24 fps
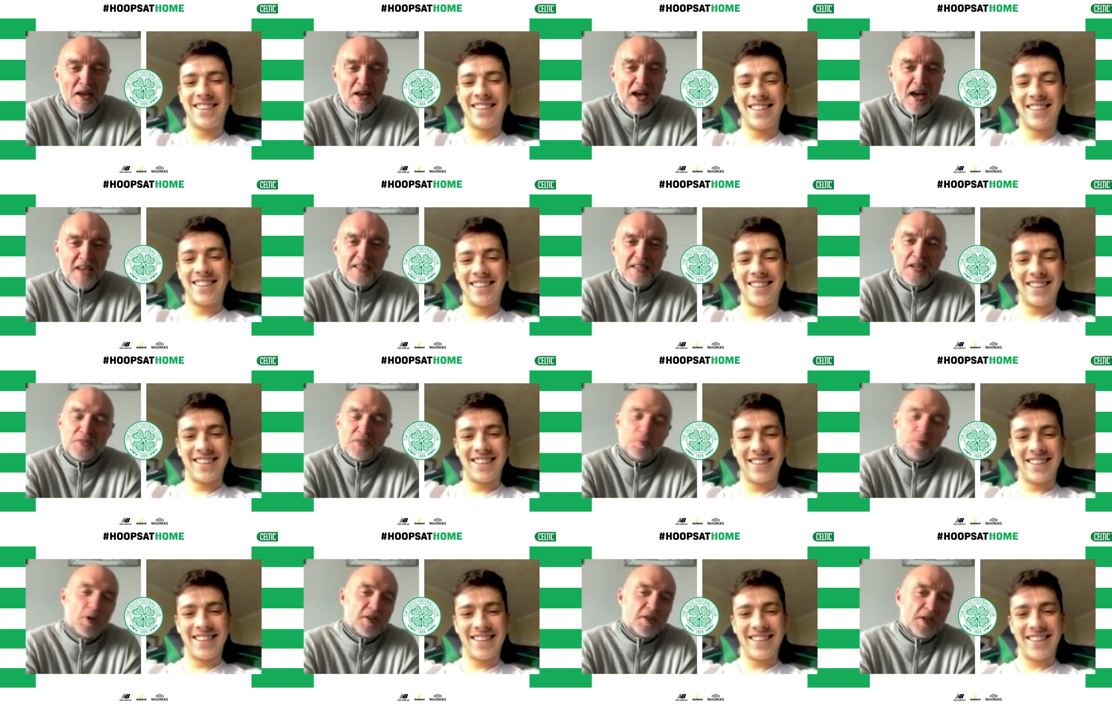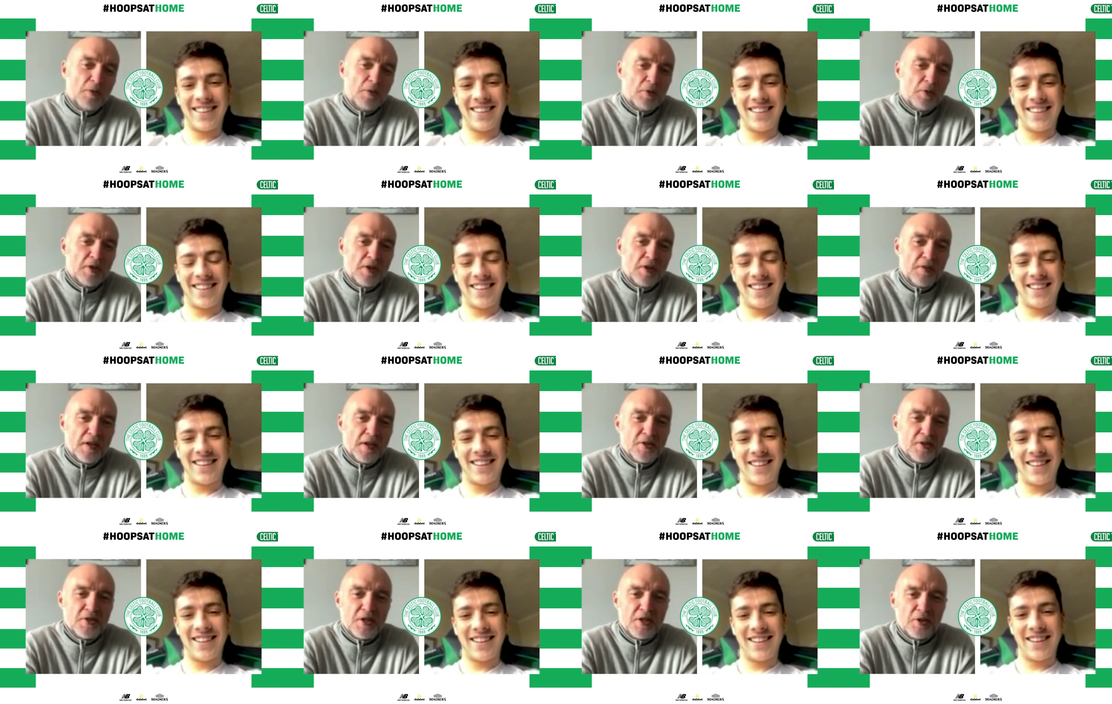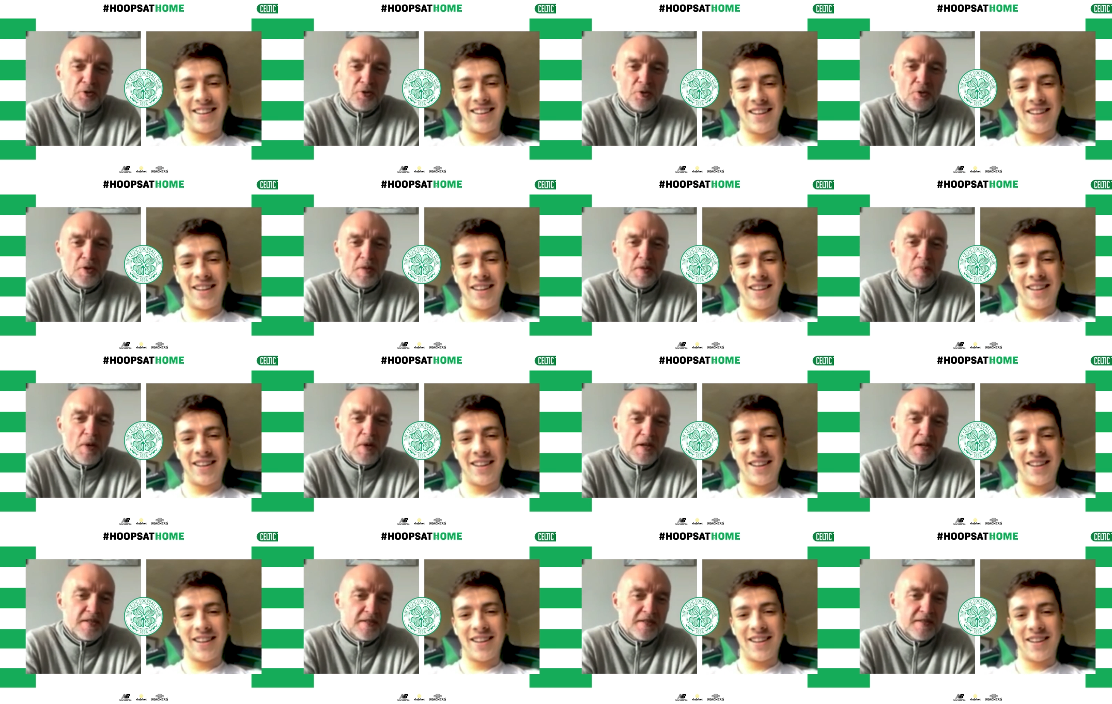Speaker 1: Is that one of the things that you're doing to
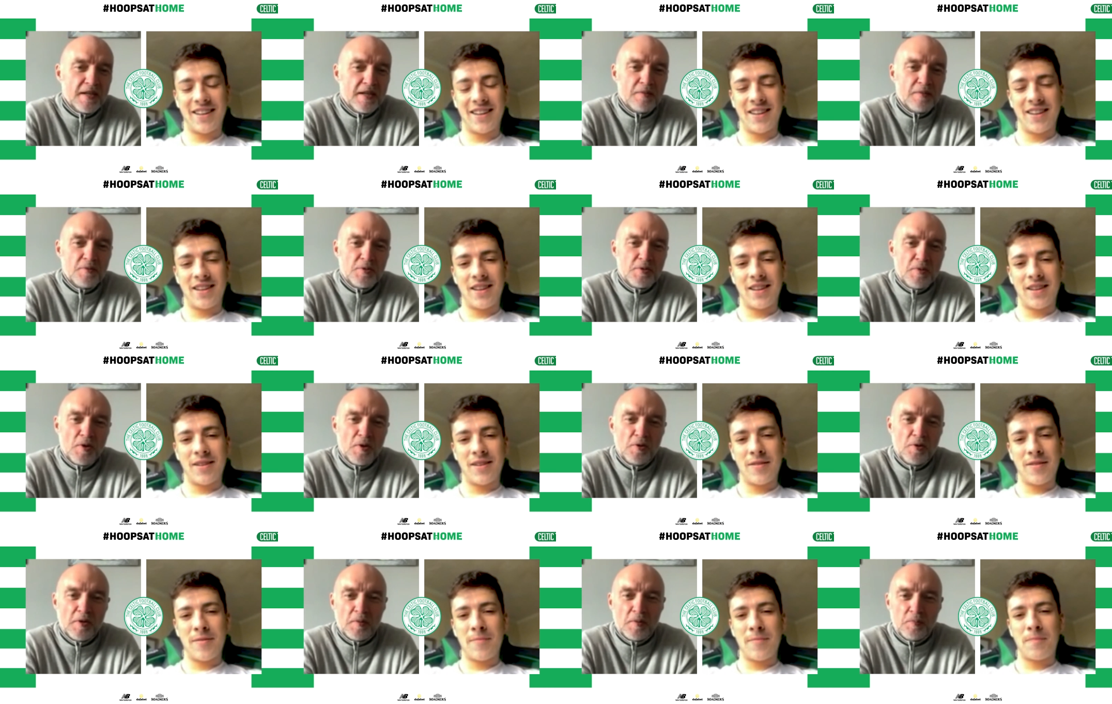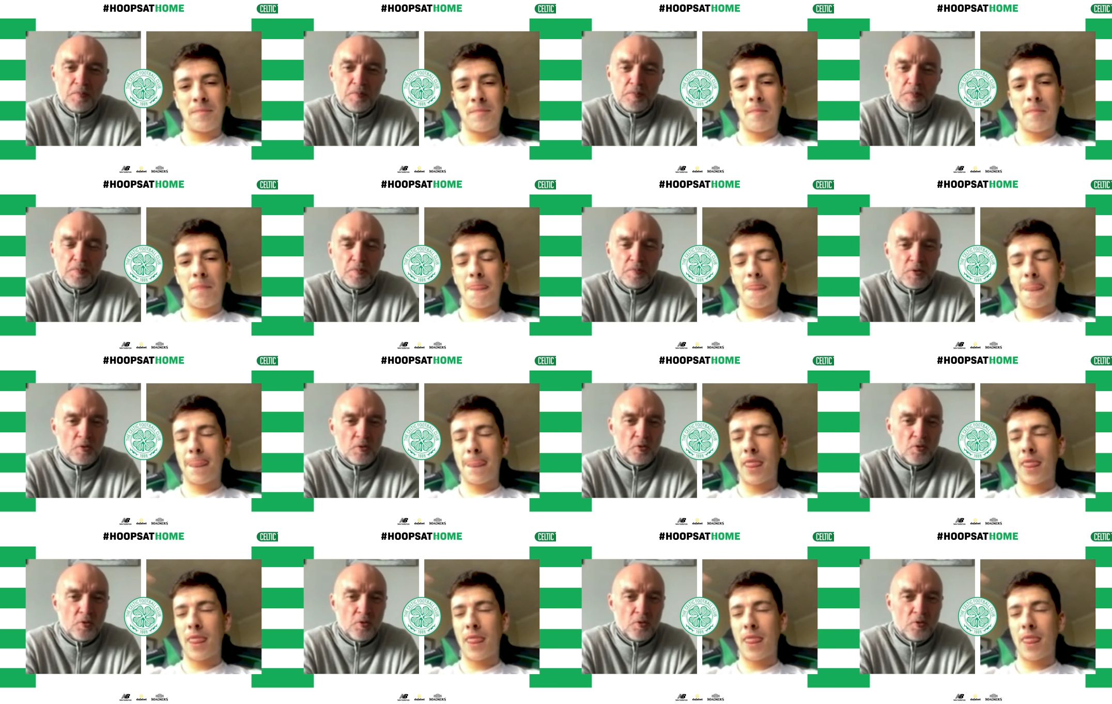pass the time as well? Like, you